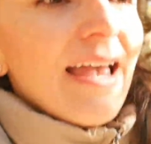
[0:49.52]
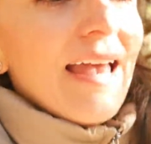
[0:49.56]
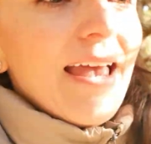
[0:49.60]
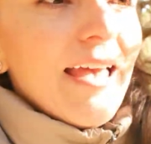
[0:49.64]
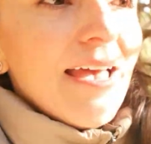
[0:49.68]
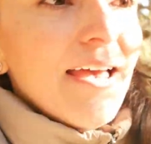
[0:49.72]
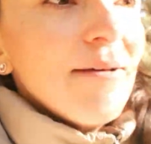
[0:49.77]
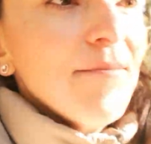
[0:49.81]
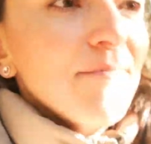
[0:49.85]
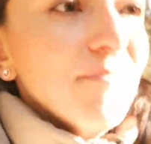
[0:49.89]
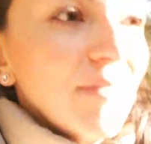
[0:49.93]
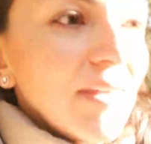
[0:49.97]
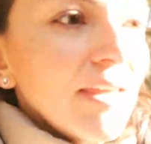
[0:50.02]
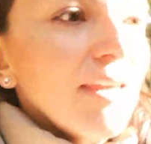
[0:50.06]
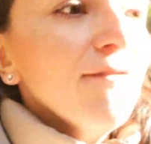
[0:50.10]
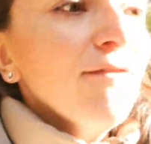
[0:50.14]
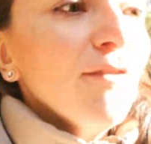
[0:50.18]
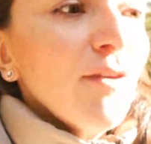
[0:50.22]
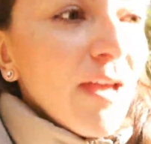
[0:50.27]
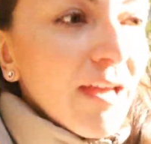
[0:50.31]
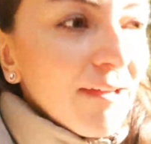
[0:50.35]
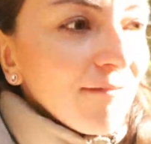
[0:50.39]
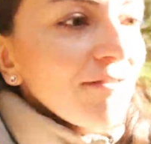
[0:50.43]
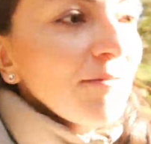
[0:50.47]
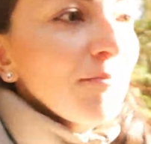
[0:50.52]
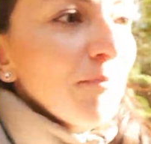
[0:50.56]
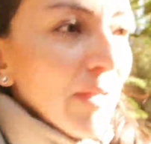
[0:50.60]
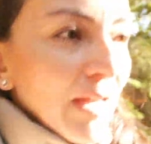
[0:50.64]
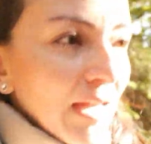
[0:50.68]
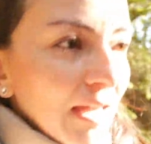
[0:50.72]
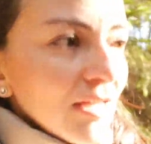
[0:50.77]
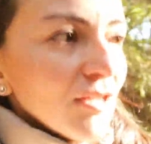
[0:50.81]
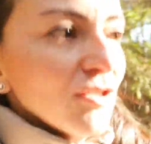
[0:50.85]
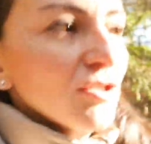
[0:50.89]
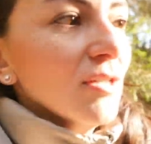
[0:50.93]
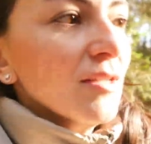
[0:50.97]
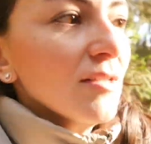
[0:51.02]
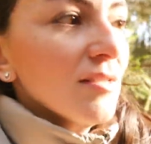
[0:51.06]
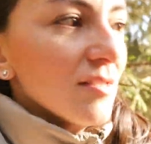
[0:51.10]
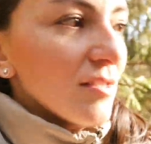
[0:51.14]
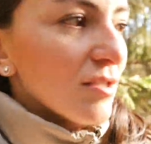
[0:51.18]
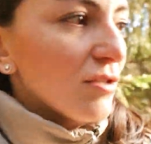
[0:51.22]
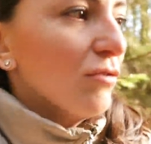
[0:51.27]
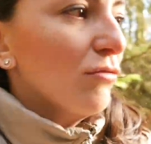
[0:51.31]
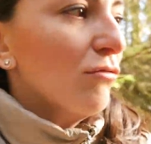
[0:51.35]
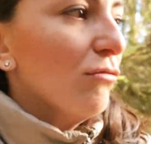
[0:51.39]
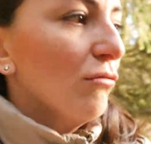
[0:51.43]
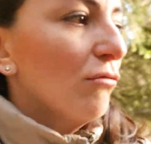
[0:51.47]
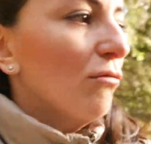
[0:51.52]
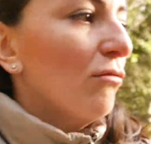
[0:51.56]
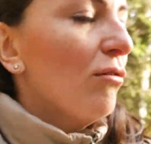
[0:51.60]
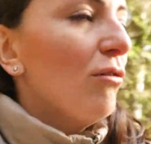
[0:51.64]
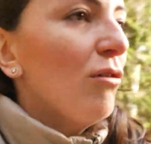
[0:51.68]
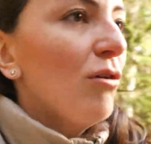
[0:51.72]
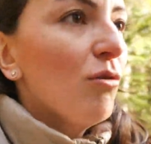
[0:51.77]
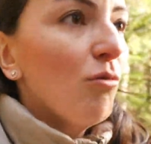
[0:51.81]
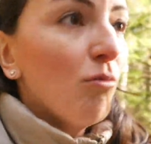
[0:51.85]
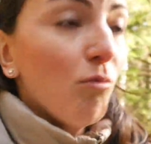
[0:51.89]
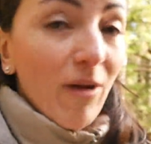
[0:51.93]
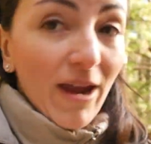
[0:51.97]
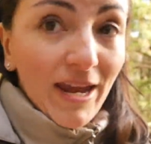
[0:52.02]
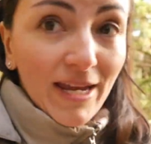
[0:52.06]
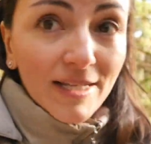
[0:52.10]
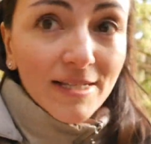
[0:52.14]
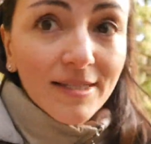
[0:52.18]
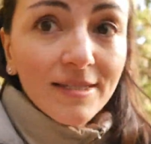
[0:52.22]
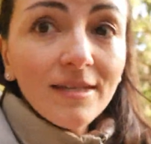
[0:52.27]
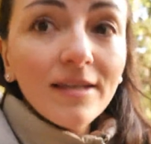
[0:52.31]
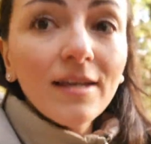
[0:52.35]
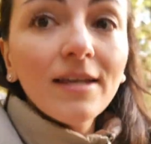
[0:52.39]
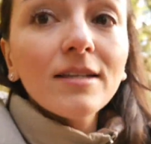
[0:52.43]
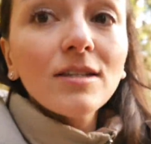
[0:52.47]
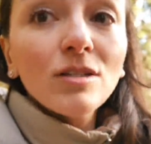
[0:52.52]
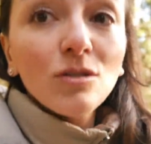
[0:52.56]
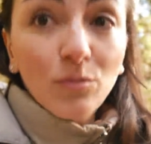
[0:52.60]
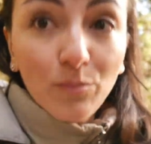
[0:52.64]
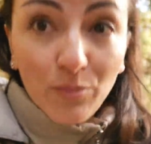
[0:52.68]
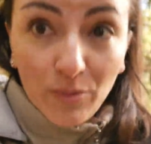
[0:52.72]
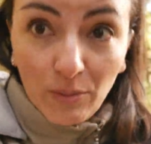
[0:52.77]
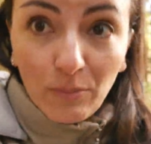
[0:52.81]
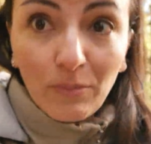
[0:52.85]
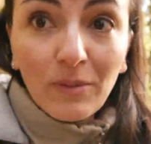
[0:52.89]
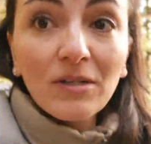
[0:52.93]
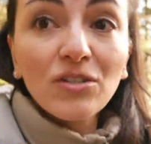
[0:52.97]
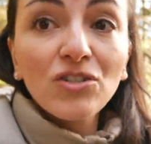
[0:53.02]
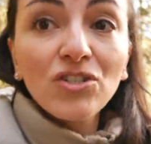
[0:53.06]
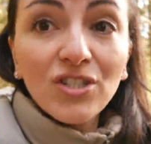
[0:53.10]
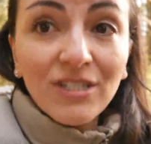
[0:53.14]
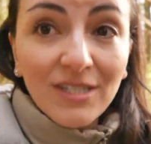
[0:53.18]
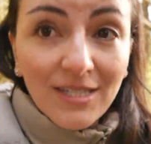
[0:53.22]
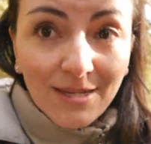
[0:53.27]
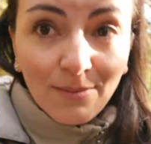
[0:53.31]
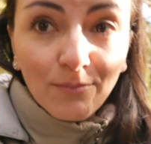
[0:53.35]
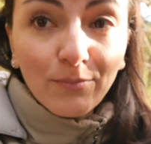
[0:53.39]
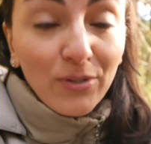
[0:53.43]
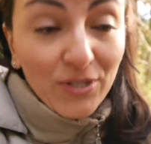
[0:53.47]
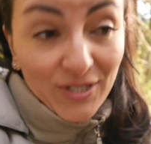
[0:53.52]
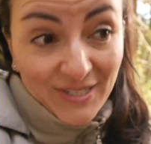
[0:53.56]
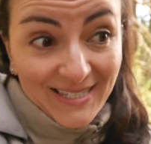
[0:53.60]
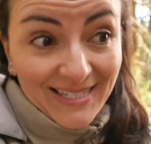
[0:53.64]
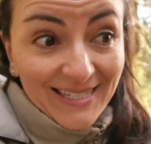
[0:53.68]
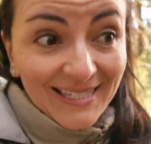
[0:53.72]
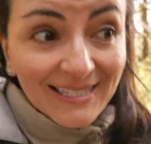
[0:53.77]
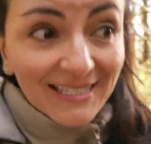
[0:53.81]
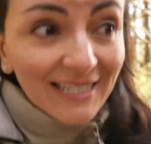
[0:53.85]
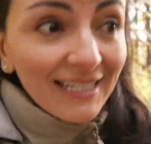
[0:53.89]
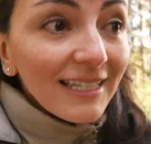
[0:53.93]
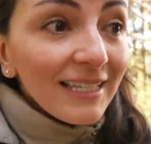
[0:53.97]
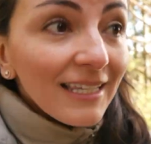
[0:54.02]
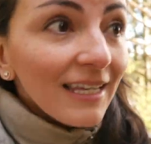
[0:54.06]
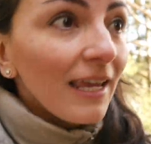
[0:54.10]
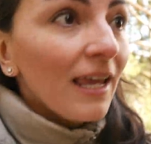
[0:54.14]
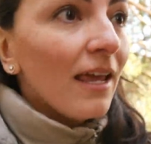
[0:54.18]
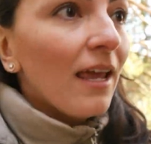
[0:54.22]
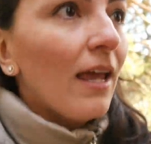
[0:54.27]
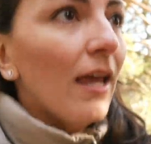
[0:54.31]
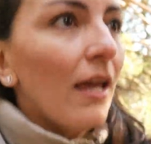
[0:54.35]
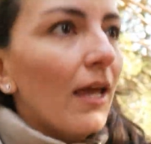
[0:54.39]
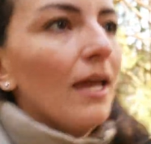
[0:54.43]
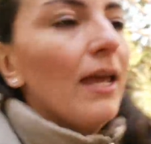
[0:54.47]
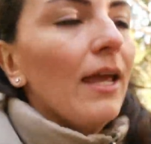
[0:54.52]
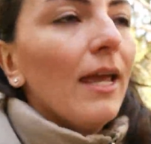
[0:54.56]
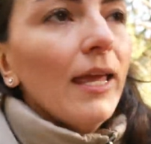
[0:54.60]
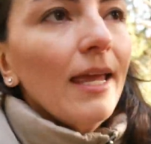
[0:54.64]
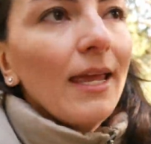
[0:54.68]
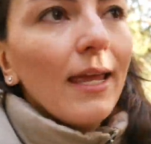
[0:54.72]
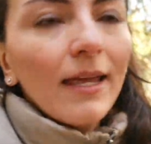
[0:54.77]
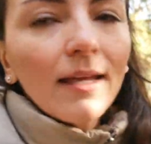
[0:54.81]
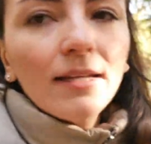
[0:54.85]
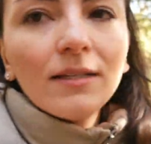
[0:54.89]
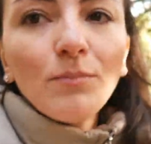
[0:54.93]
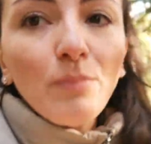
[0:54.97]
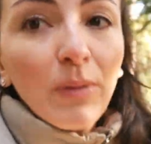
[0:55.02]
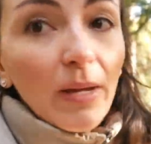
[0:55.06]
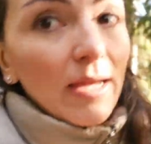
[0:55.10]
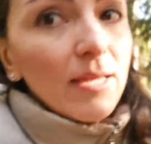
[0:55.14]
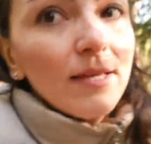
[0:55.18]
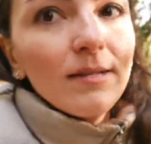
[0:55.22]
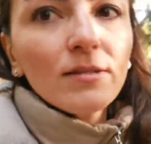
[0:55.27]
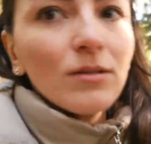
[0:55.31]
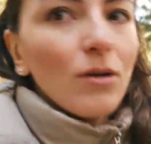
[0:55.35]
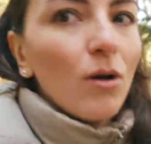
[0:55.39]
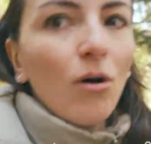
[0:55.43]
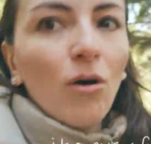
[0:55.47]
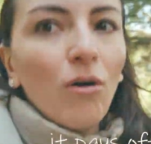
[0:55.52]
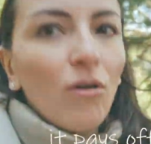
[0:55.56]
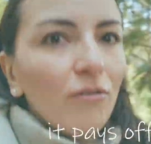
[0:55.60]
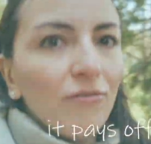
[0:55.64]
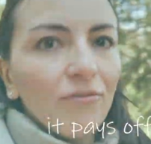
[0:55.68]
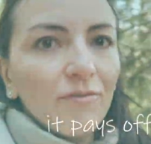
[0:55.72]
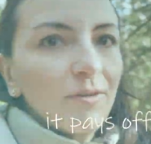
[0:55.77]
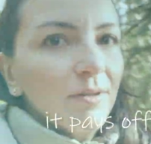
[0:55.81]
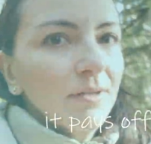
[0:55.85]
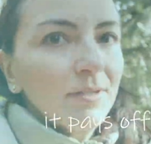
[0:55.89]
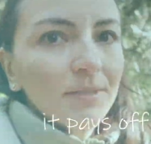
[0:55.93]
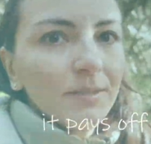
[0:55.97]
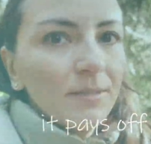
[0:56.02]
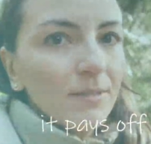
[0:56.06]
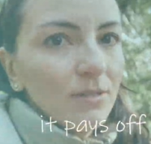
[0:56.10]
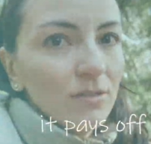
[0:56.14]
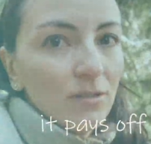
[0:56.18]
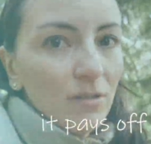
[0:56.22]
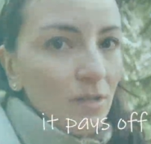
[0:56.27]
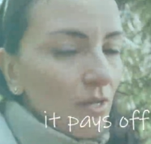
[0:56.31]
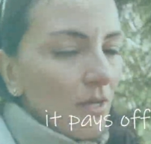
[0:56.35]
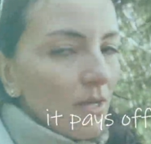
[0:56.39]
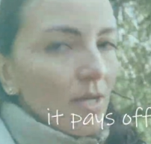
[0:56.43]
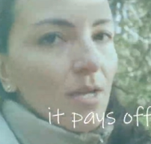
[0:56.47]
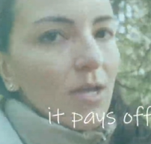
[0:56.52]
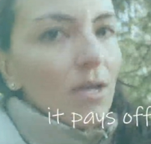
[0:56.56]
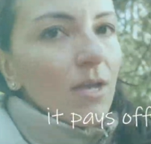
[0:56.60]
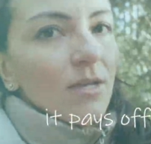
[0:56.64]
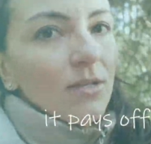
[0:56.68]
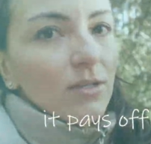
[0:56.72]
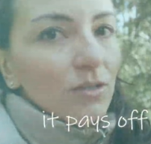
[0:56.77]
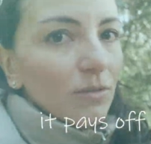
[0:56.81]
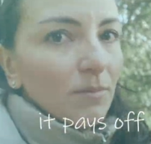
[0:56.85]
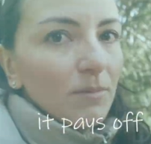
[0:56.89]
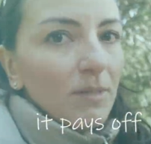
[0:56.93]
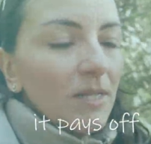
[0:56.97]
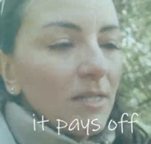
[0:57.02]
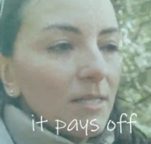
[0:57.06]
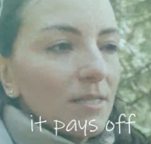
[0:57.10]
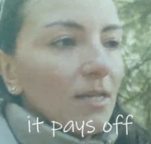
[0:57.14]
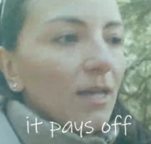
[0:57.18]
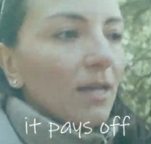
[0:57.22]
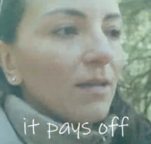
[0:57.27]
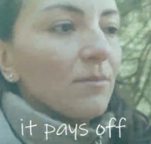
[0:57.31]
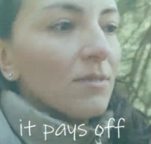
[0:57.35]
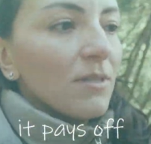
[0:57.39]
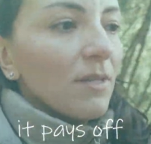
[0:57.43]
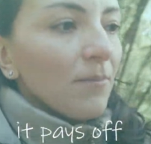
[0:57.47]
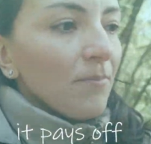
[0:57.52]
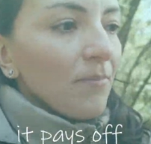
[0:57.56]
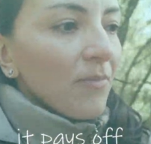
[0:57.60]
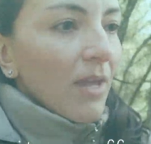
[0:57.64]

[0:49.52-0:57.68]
And if you have the patience to wait and to be persistent, it pays off so many times.